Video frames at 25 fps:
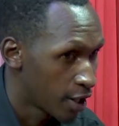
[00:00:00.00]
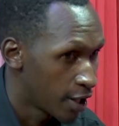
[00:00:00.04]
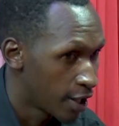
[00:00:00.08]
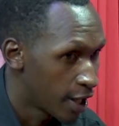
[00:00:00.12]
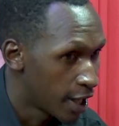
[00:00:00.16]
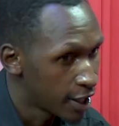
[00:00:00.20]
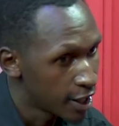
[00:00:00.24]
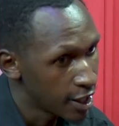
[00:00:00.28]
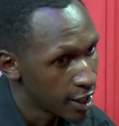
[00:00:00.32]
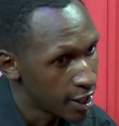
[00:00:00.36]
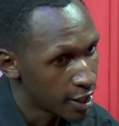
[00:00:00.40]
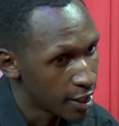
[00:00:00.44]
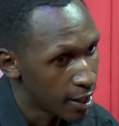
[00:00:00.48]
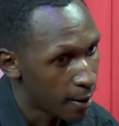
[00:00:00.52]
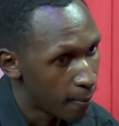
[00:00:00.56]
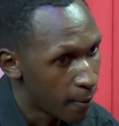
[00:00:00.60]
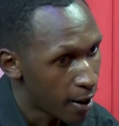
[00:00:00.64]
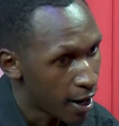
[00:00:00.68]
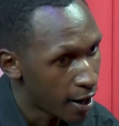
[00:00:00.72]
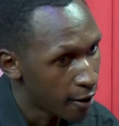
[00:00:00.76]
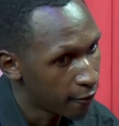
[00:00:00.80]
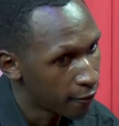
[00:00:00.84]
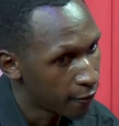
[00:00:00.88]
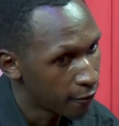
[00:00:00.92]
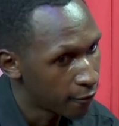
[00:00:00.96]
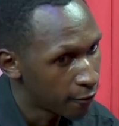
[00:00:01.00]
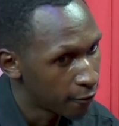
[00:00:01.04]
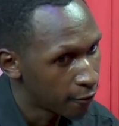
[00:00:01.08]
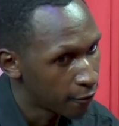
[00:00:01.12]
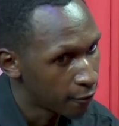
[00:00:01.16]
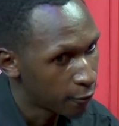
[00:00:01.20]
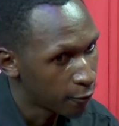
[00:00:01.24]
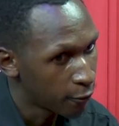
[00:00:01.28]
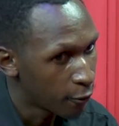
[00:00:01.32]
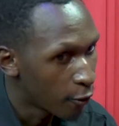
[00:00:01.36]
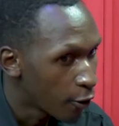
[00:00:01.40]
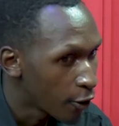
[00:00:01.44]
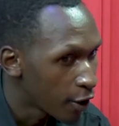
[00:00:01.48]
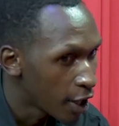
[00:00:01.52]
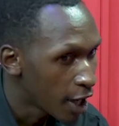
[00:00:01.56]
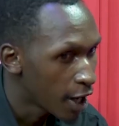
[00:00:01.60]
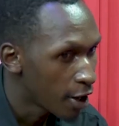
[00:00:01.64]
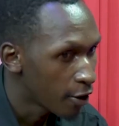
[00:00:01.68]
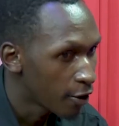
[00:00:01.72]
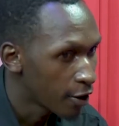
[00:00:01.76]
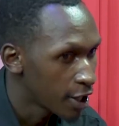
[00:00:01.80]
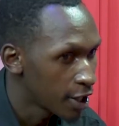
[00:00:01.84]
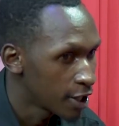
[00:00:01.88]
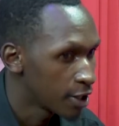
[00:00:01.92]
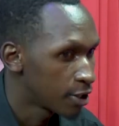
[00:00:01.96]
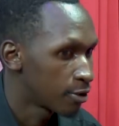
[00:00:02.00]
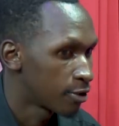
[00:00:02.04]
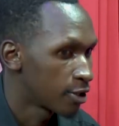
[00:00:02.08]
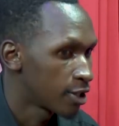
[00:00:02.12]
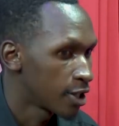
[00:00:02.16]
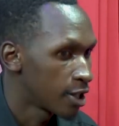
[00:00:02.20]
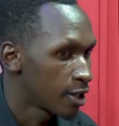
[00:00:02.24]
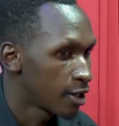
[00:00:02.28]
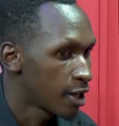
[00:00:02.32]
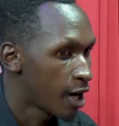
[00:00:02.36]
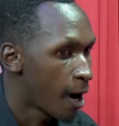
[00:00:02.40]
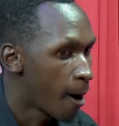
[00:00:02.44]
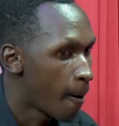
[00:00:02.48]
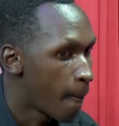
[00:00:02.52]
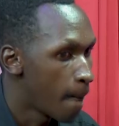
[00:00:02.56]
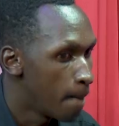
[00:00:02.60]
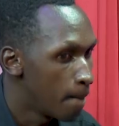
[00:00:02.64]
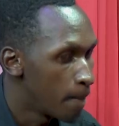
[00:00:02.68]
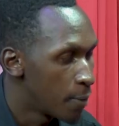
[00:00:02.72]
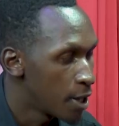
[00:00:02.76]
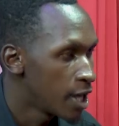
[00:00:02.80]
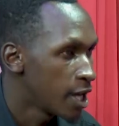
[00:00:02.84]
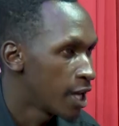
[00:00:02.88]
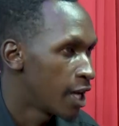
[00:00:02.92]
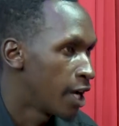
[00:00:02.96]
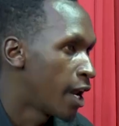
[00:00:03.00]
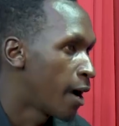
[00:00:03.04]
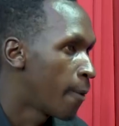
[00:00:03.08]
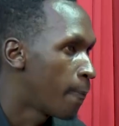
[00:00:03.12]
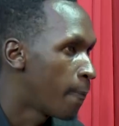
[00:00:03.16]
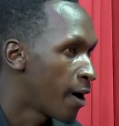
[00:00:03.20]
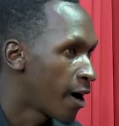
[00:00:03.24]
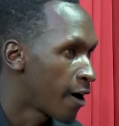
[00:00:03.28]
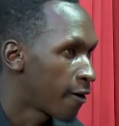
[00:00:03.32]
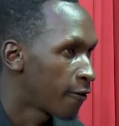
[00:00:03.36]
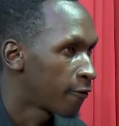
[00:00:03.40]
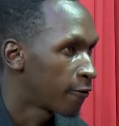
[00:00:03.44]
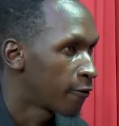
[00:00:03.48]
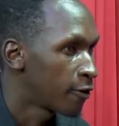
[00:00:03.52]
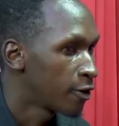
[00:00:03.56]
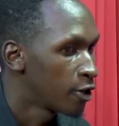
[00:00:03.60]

That is above. For now, let's say B and above.